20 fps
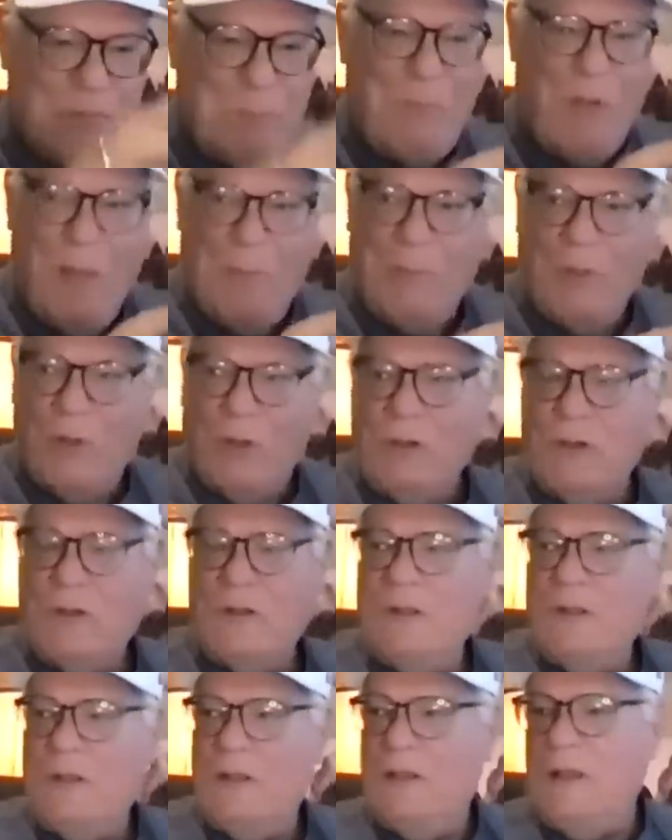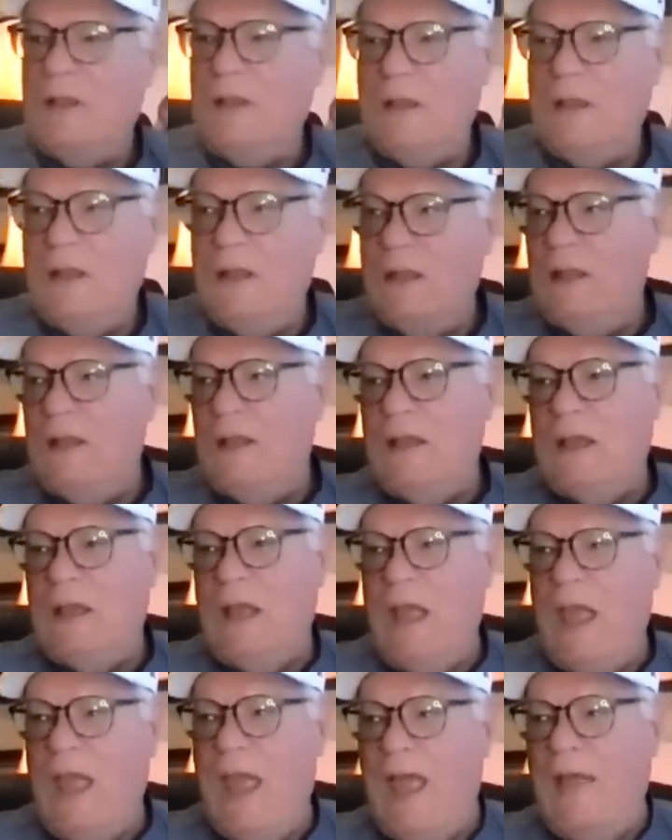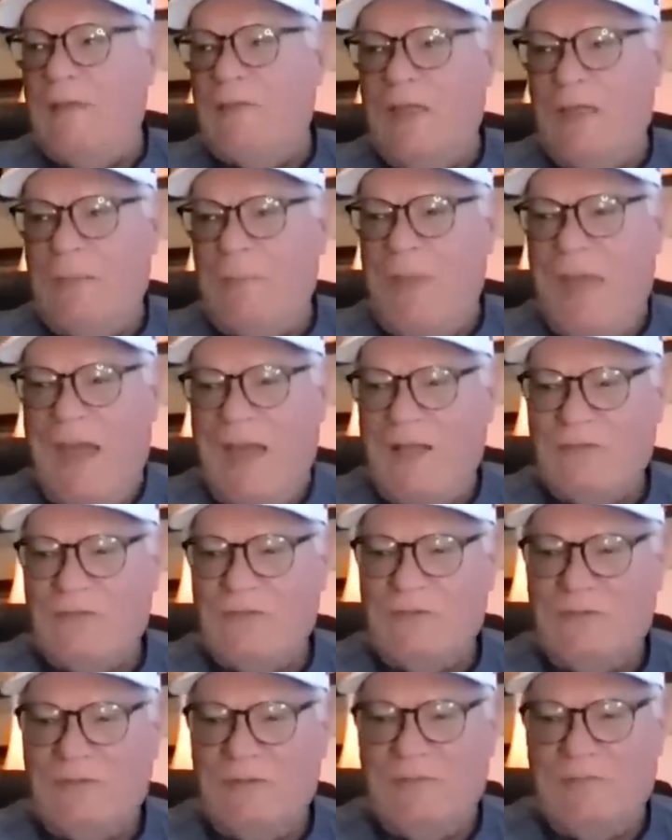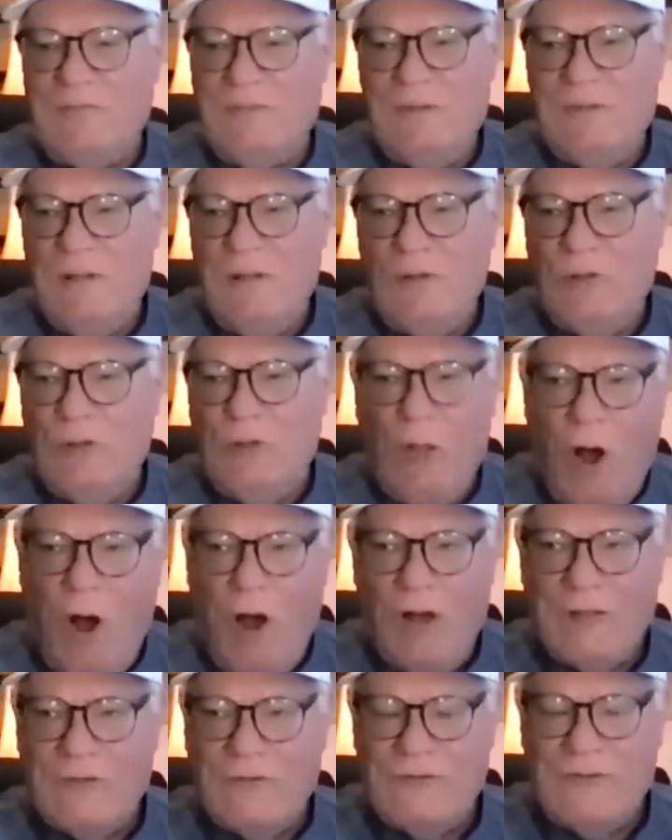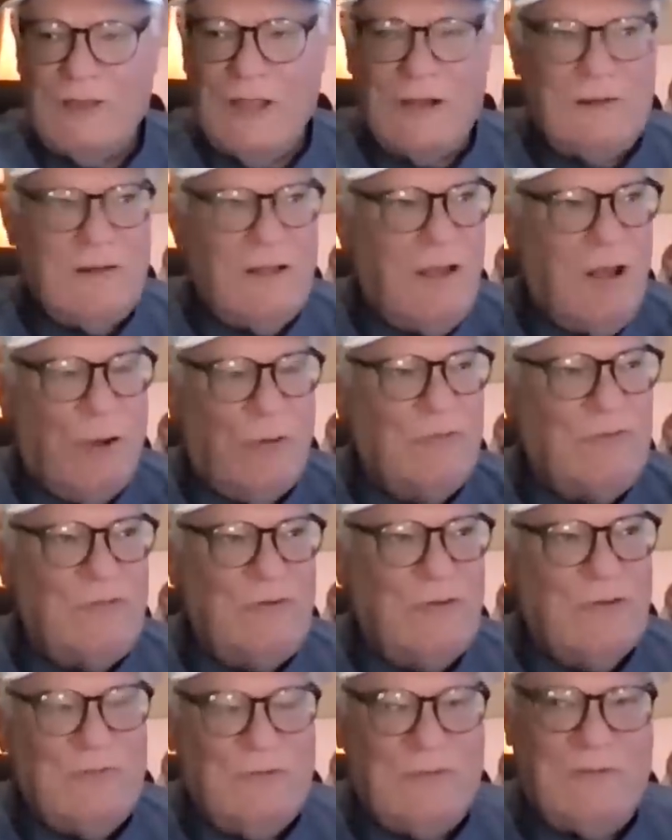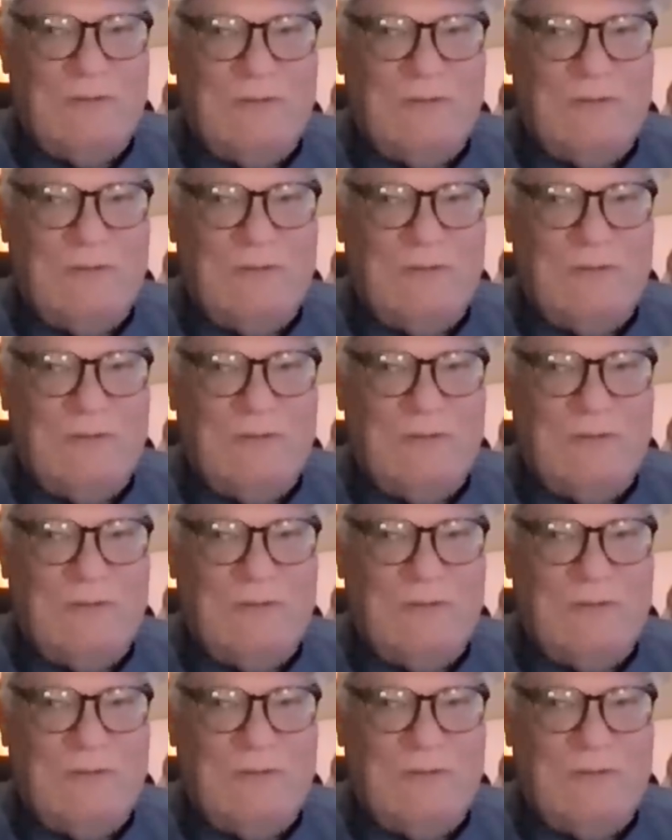bubble and they pass laws that are just